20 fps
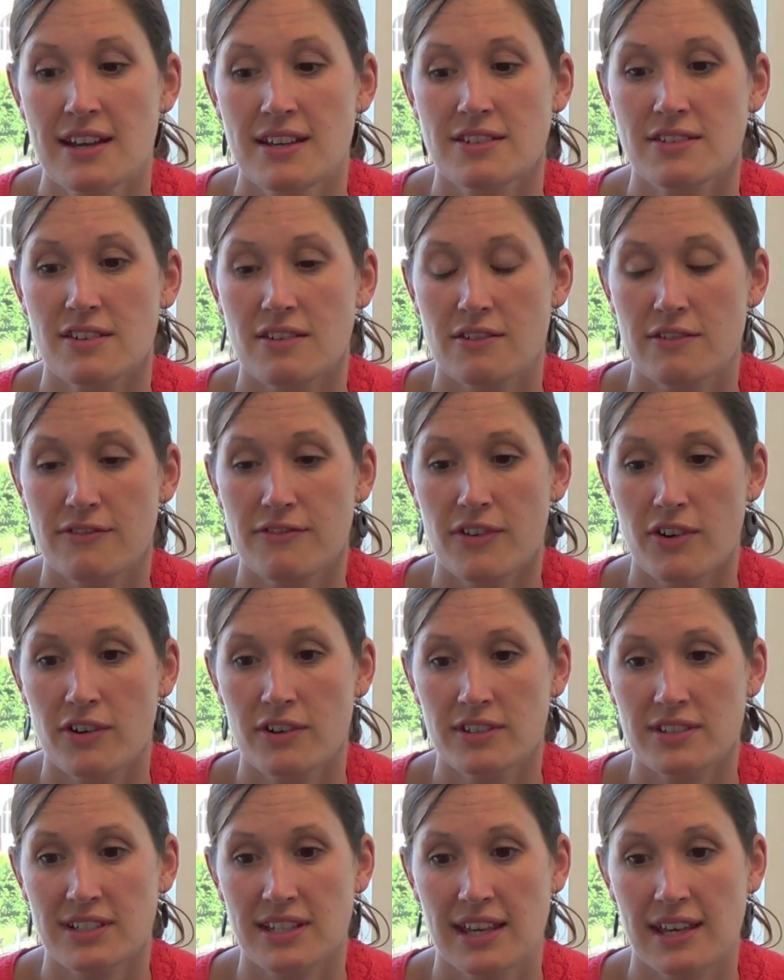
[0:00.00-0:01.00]
So
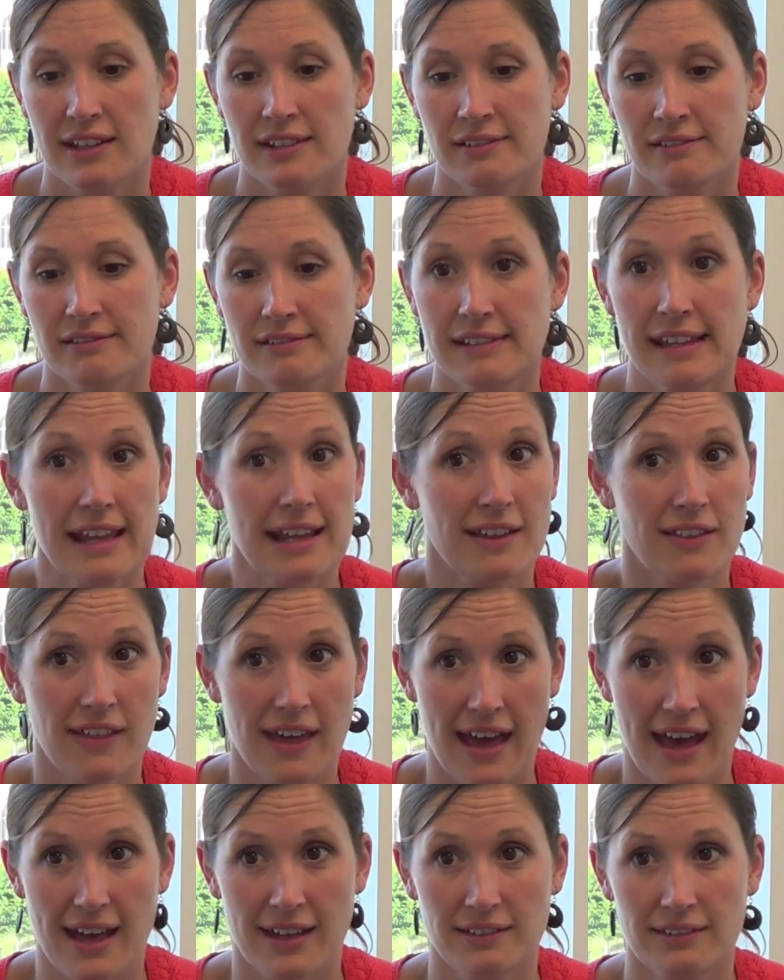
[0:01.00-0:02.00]
folks can take
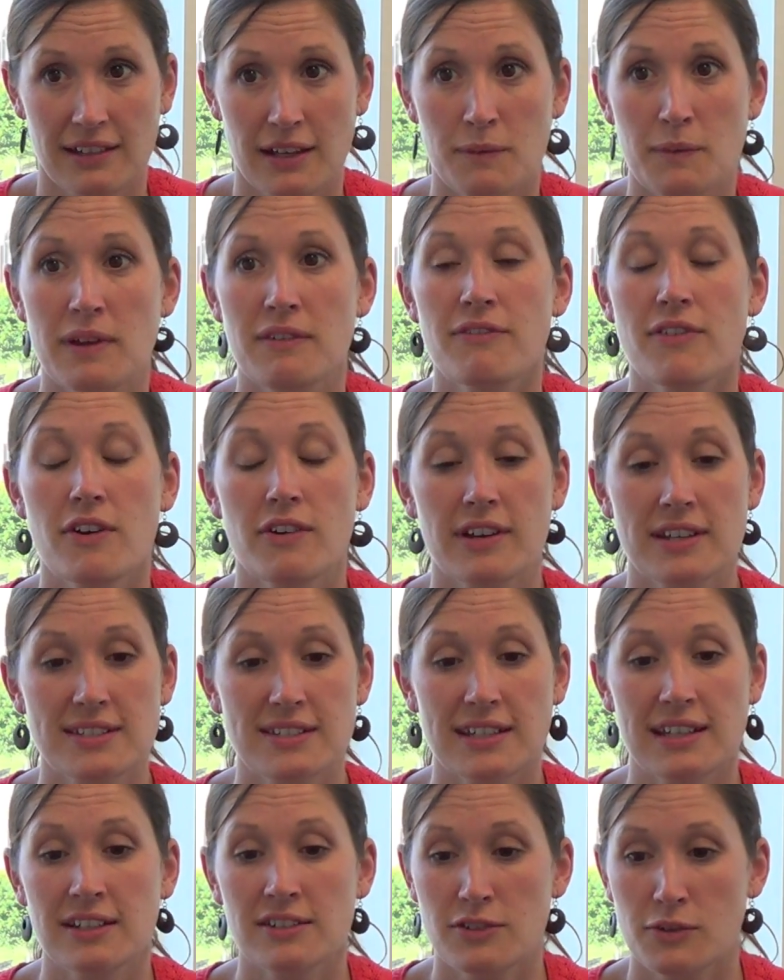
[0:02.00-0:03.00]
that, and we
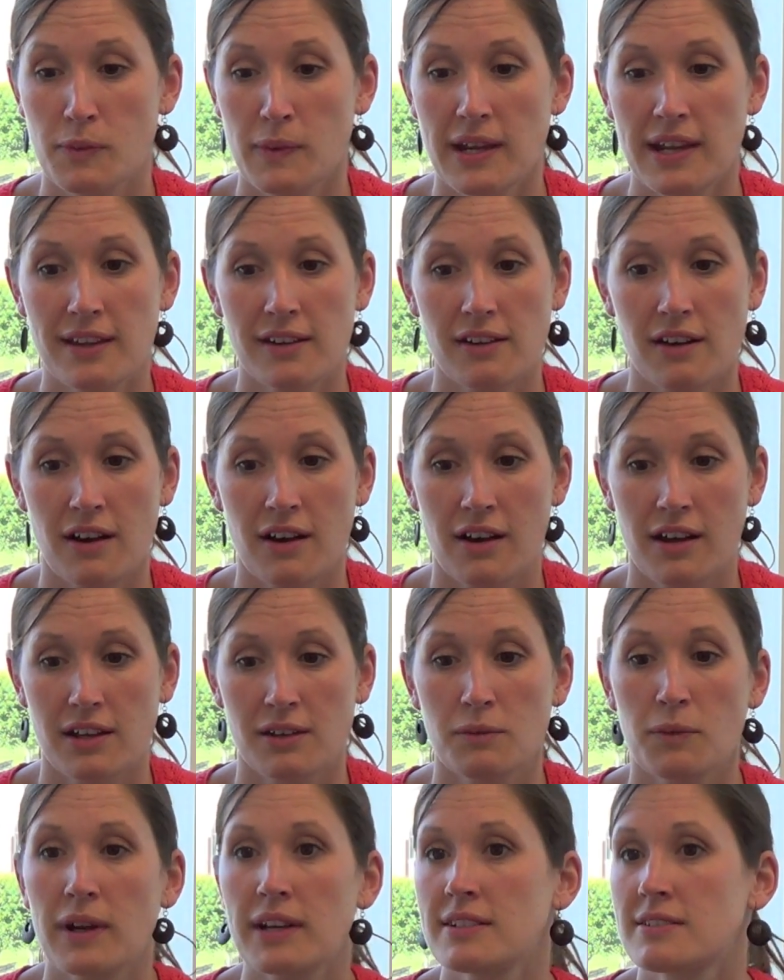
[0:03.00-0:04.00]
focus each week
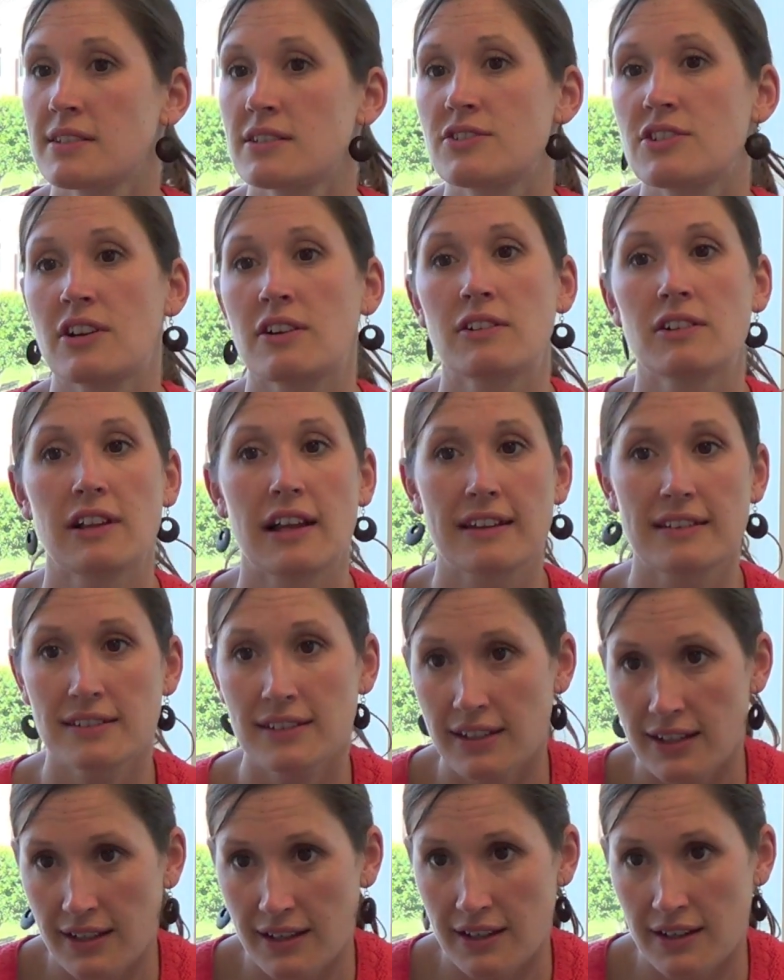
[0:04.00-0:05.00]
on what is the general
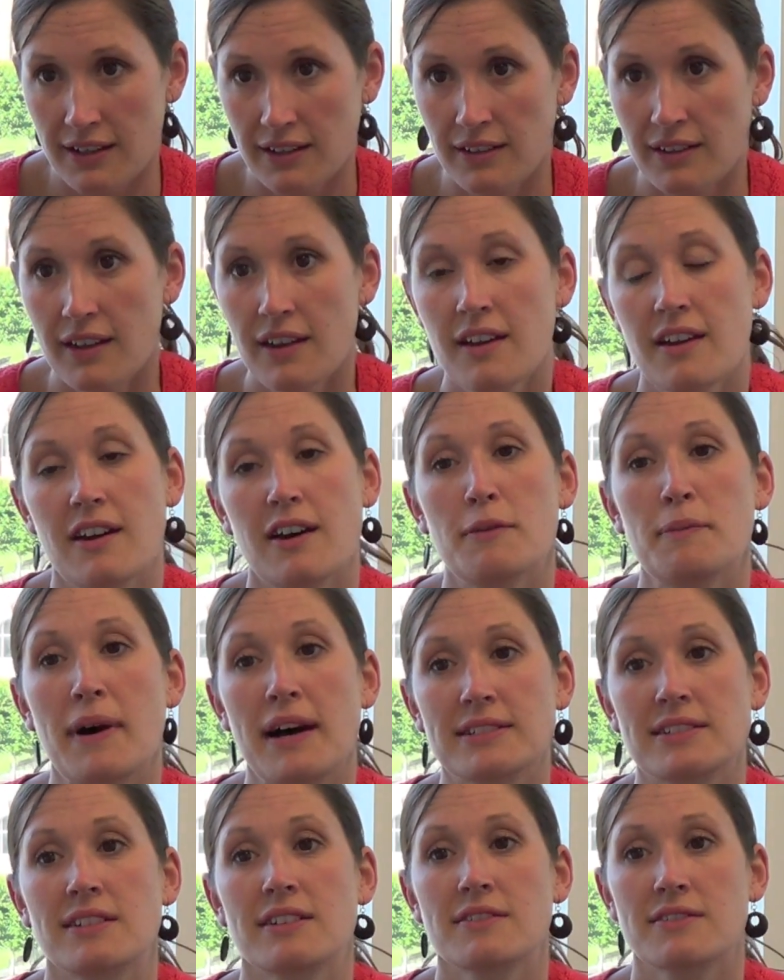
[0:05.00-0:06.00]
idea of
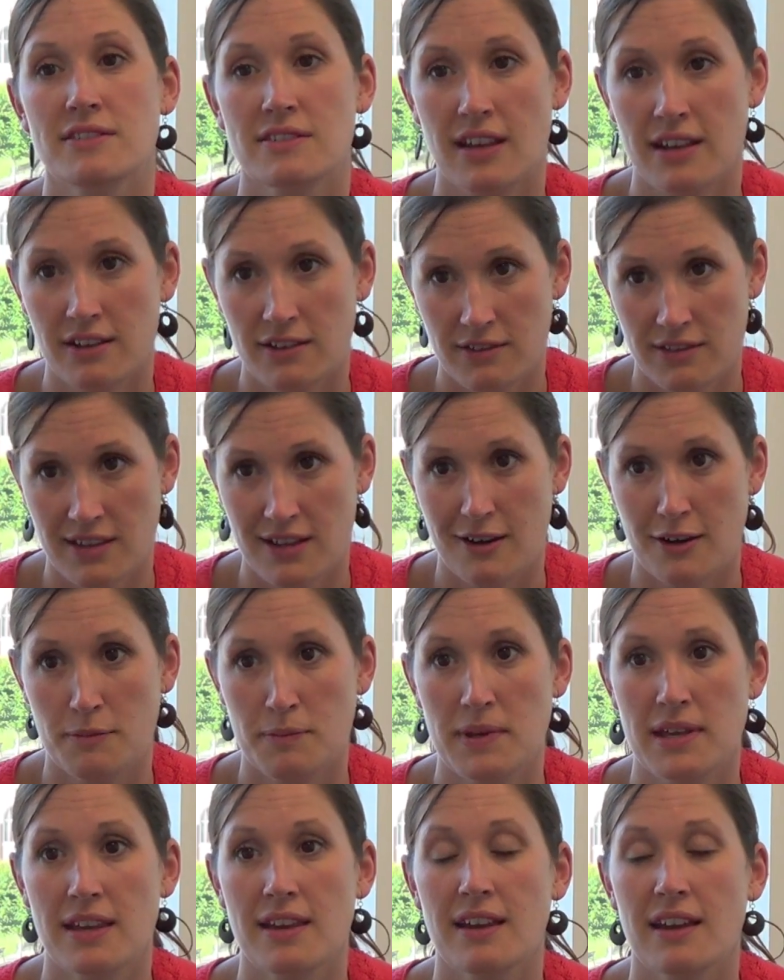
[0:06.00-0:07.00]
positive
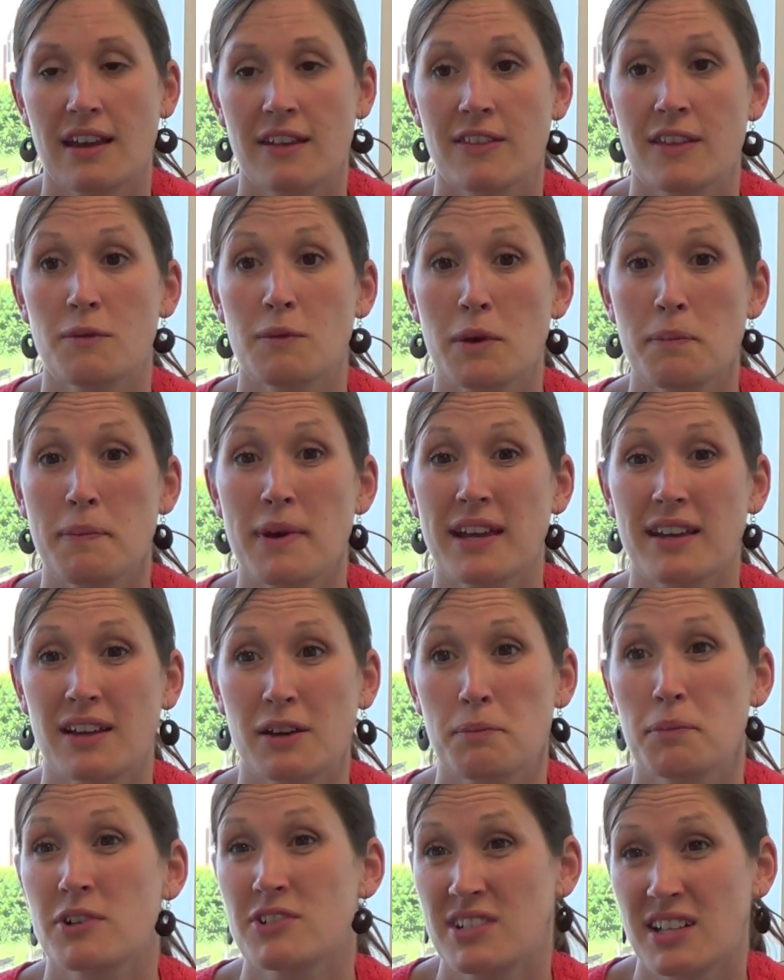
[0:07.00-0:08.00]
psychotherapy, and then we pick
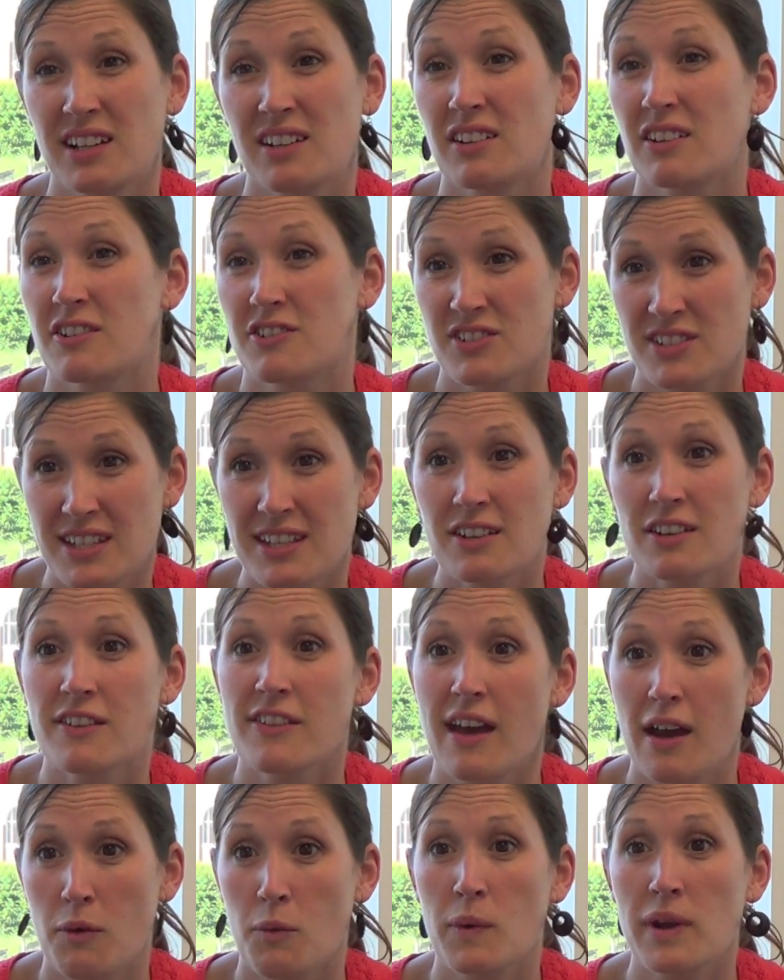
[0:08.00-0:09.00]
a particular skill
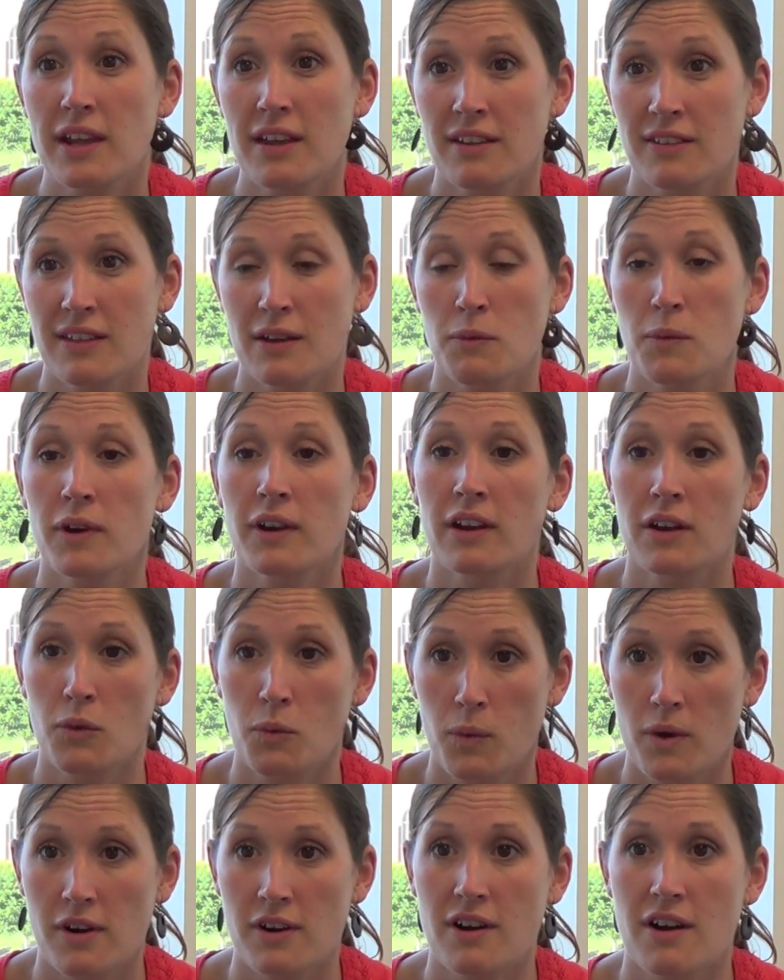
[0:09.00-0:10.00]
that week that we're going to
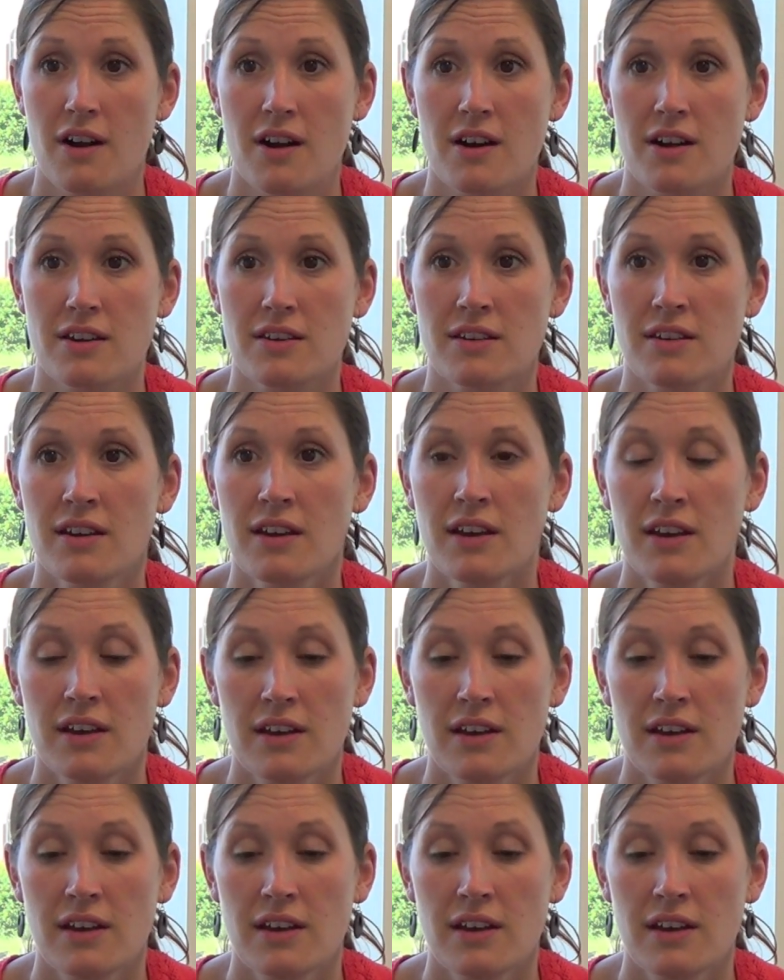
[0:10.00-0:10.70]
work on